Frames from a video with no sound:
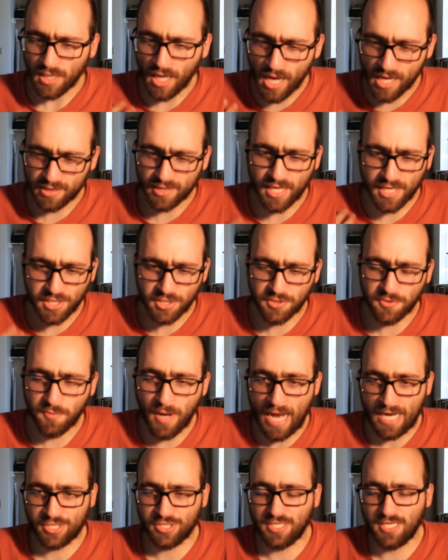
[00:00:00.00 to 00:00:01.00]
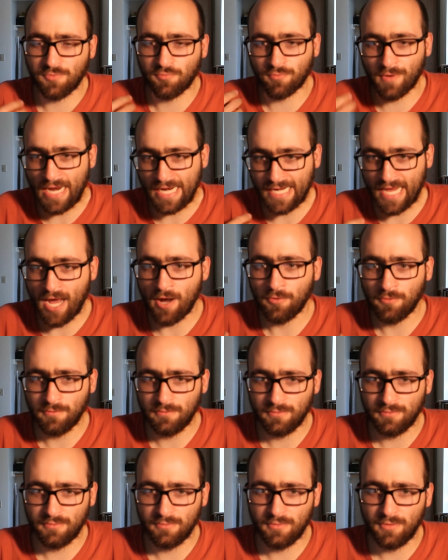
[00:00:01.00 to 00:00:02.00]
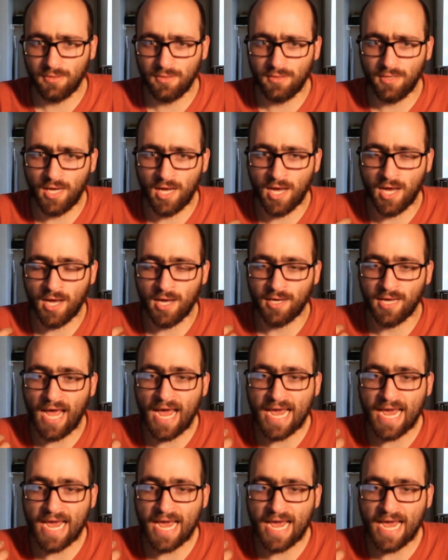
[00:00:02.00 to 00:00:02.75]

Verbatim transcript: I like to actually write out uh,